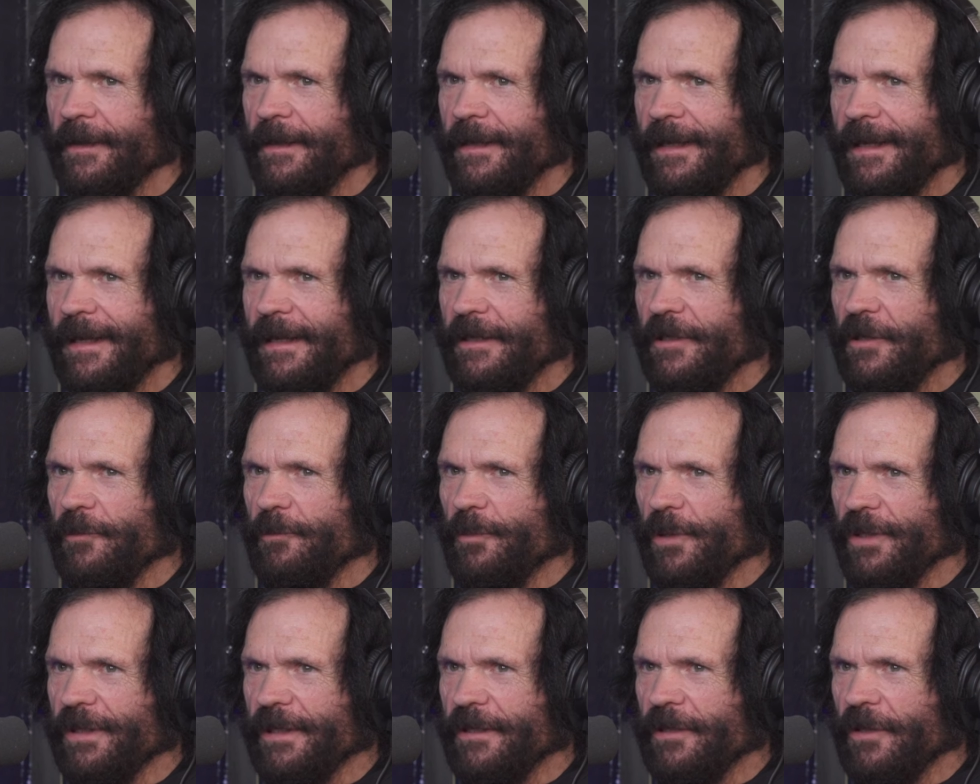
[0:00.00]
And you
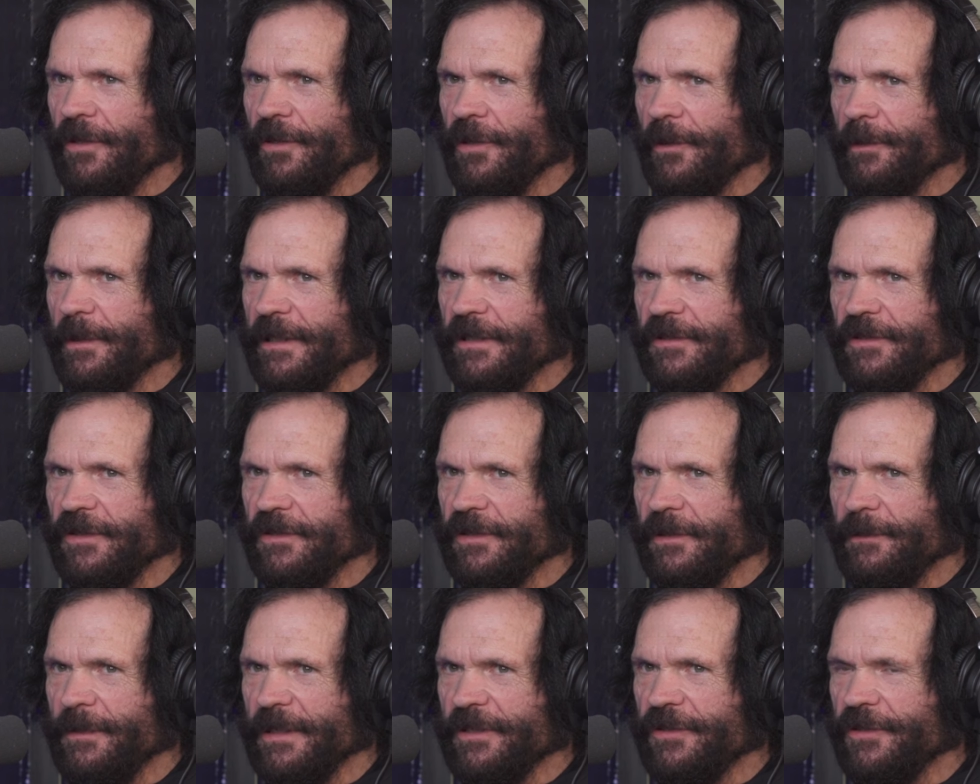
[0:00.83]
really don't know because
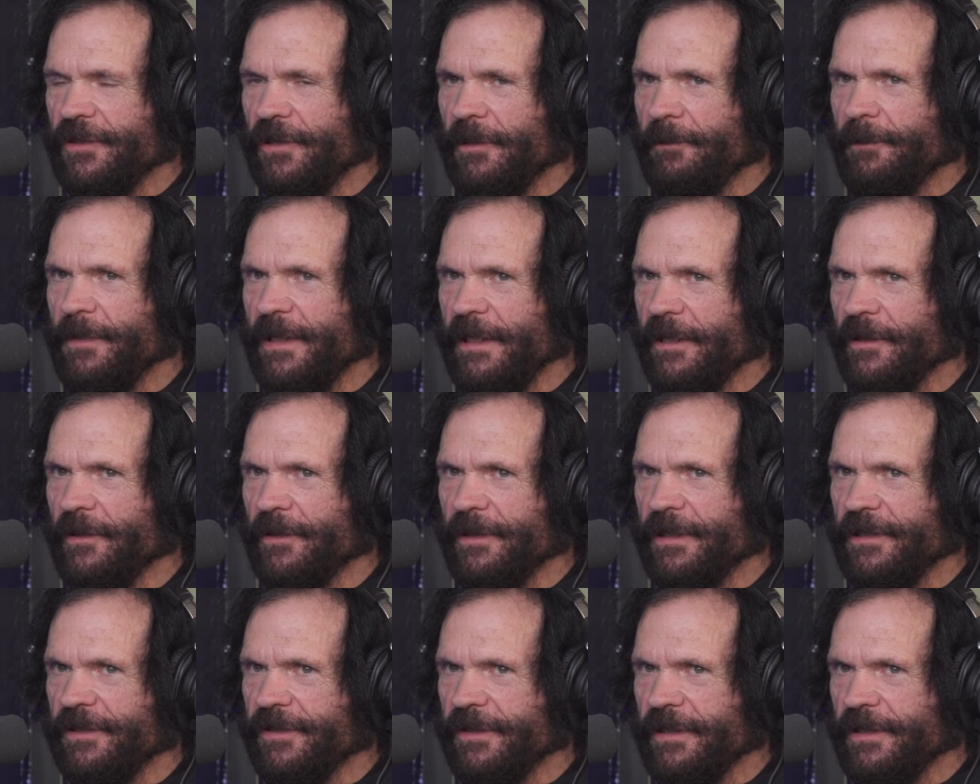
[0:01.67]
it's a mixture of Beagle
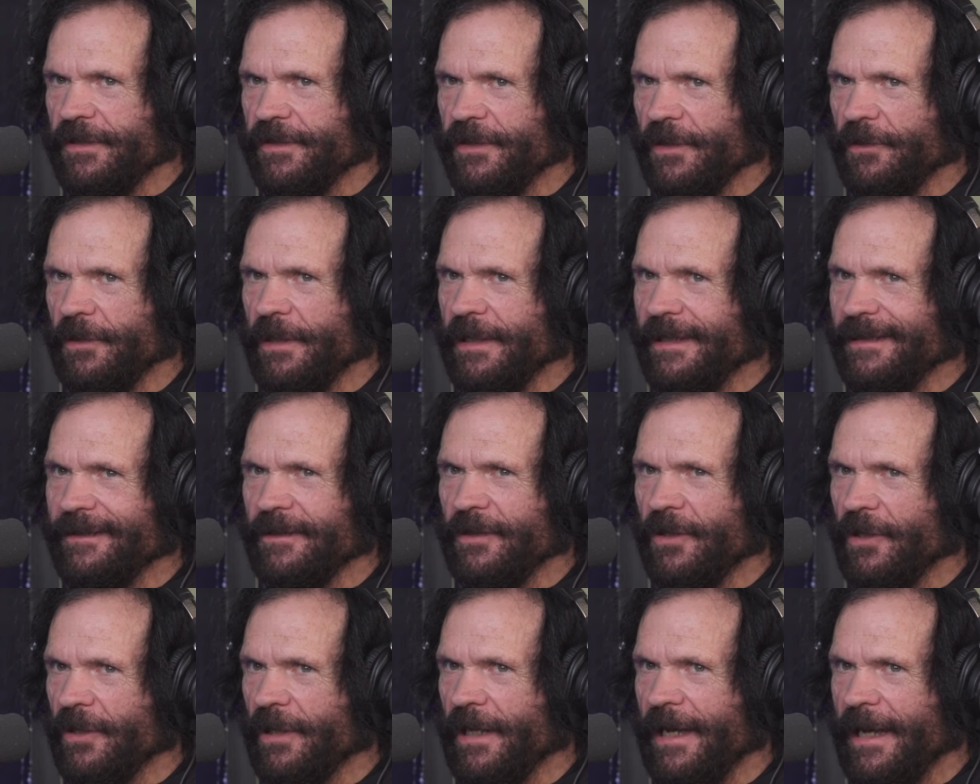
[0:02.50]
and a Shih Tzu, and it
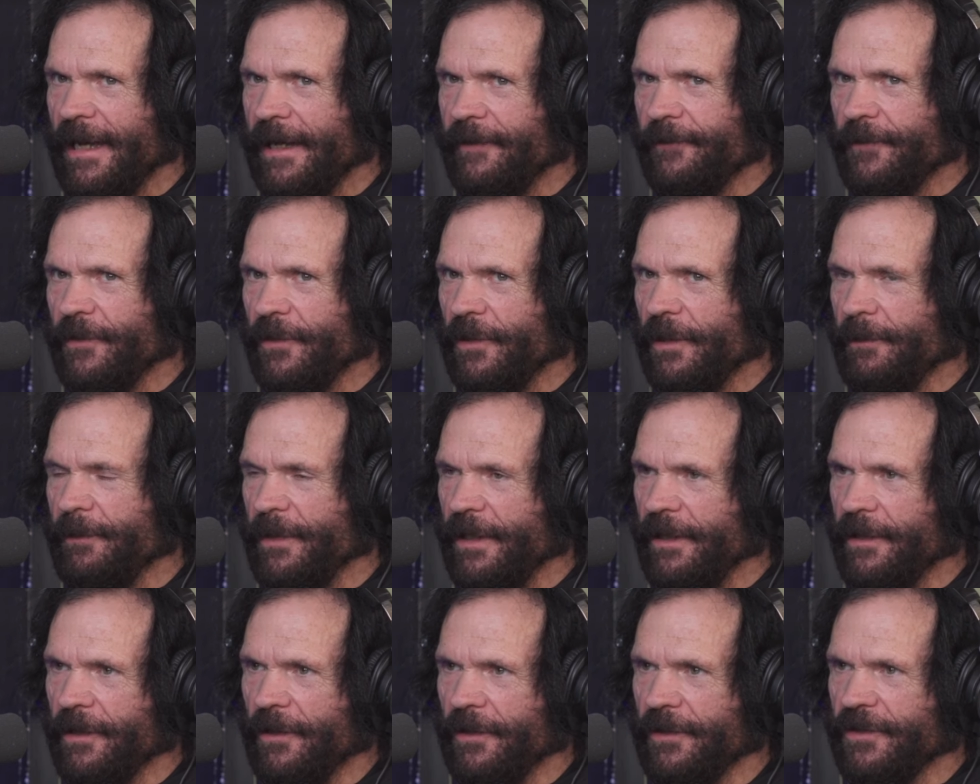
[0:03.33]
took after a
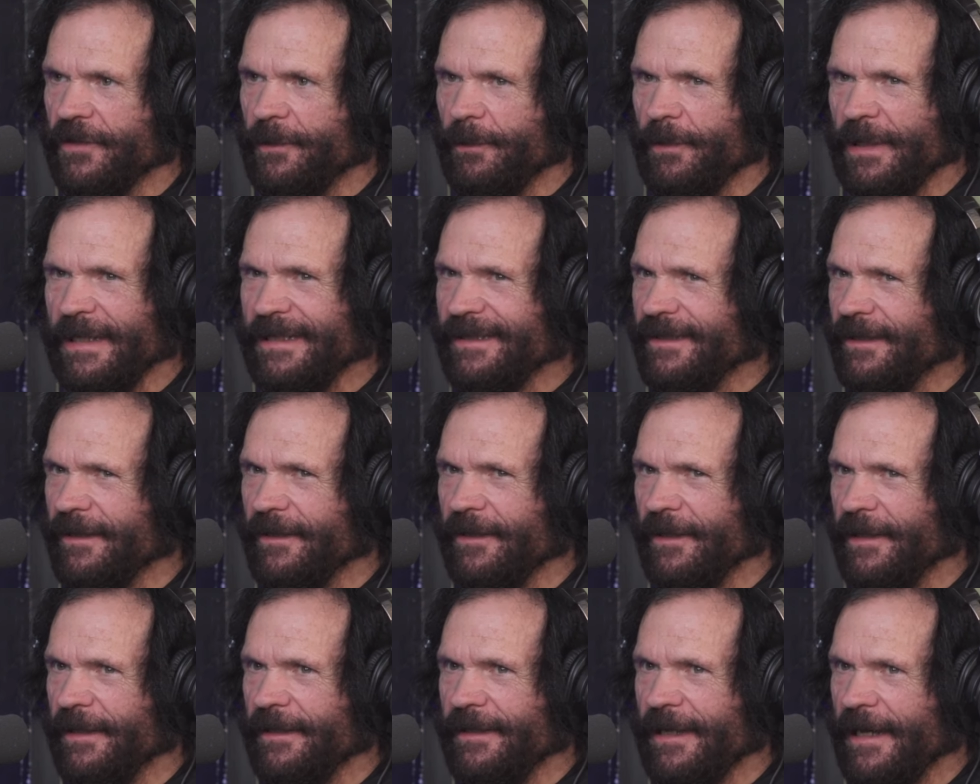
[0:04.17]
Beagle. It's
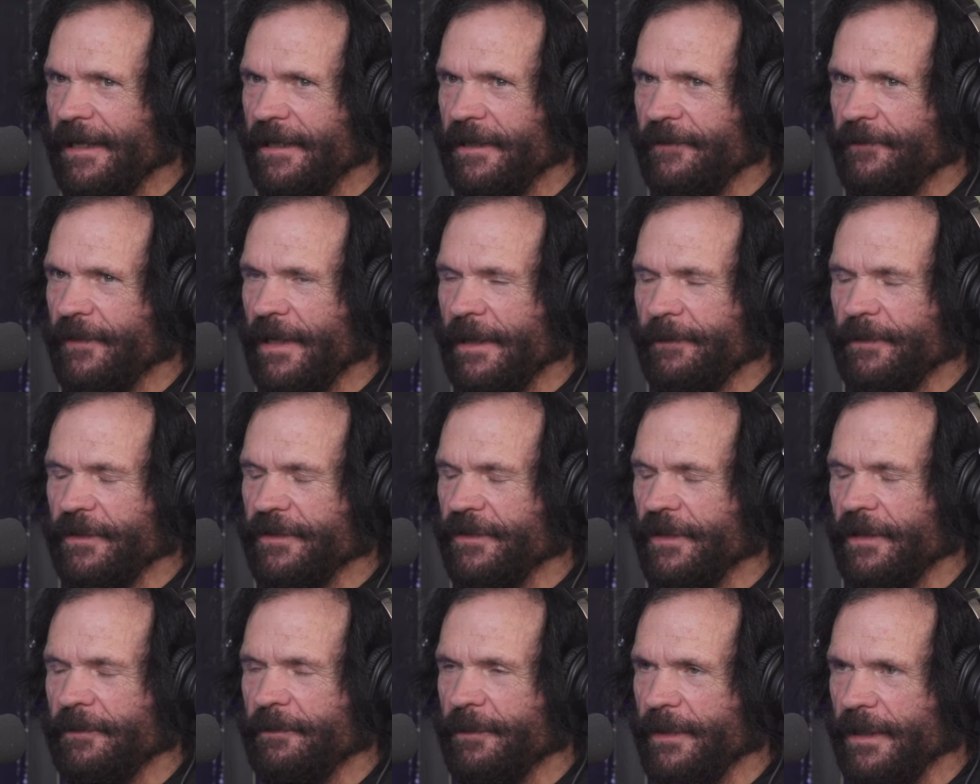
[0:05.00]
basically
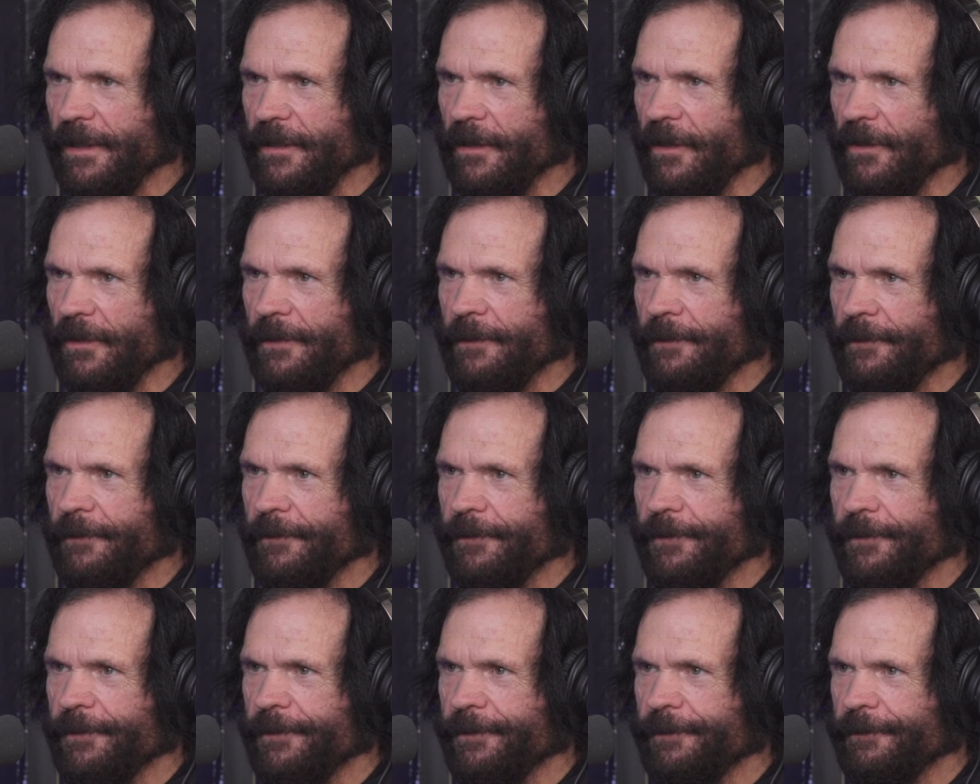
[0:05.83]
95% Beagle.
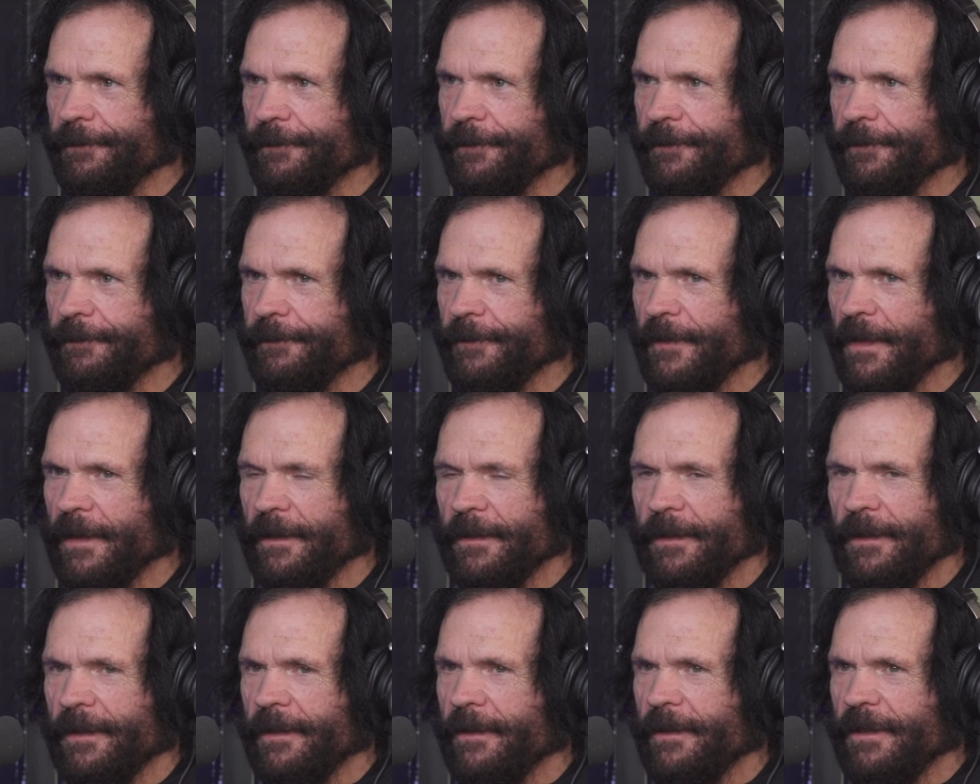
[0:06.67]
Mm-hmm.
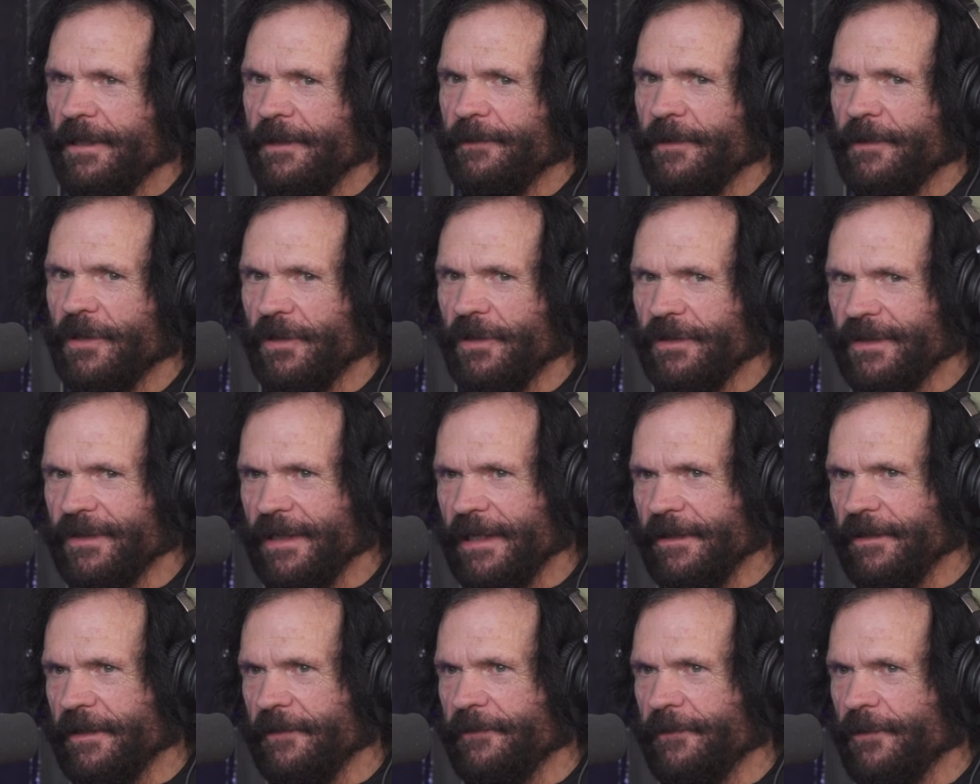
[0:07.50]
Even though it's
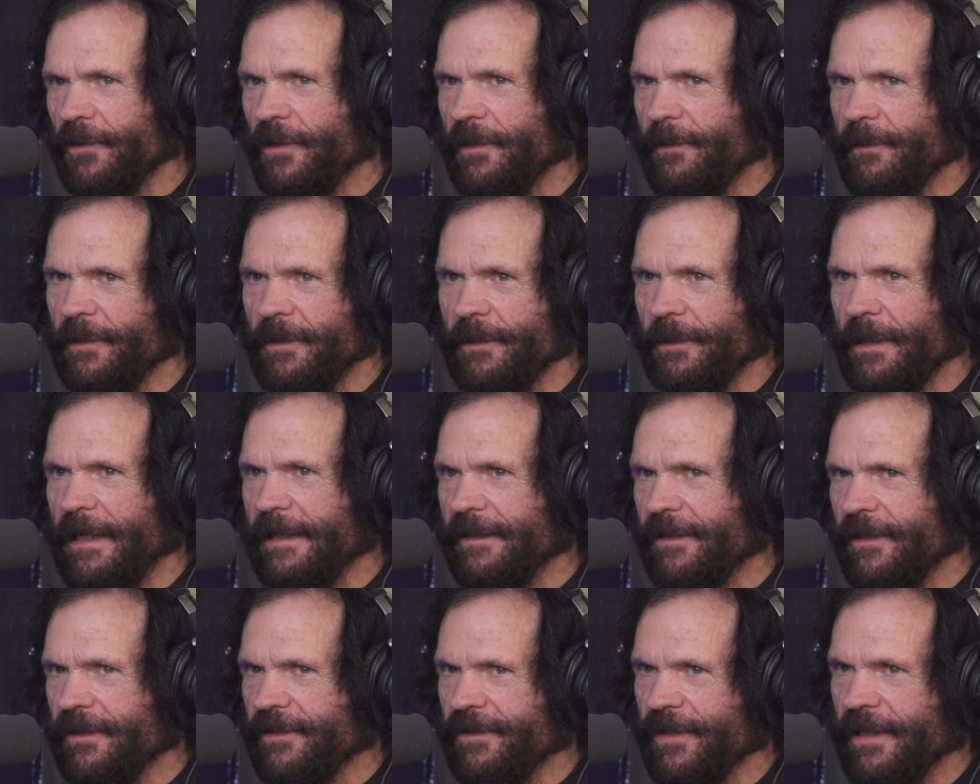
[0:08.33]
got the fur, I
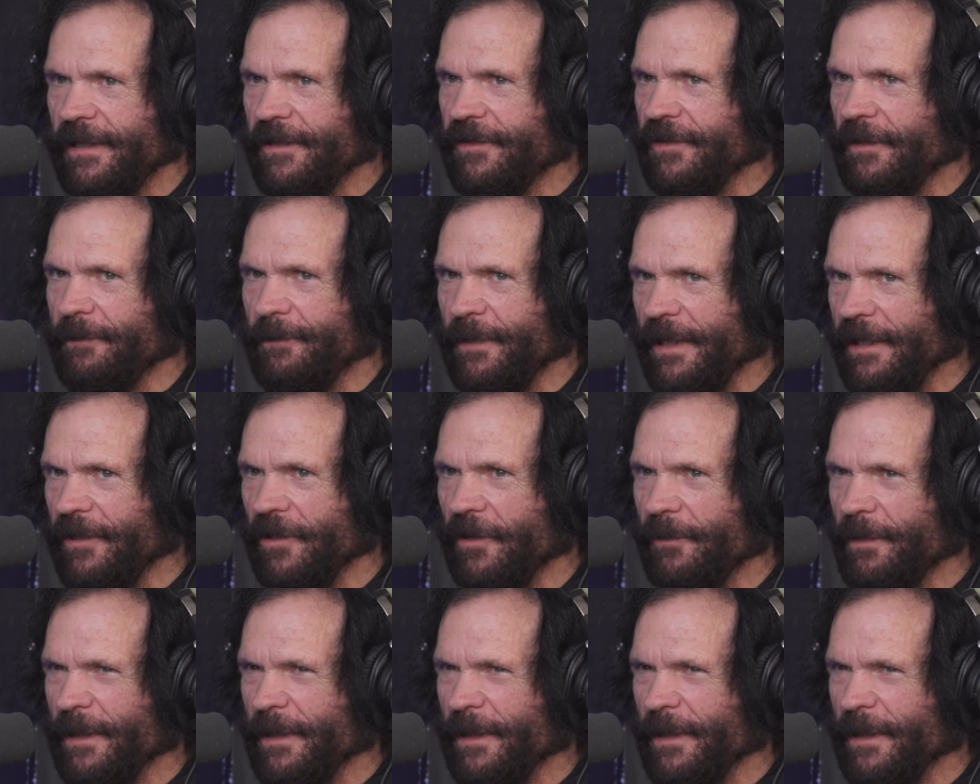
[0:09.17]
say it's a Beagle.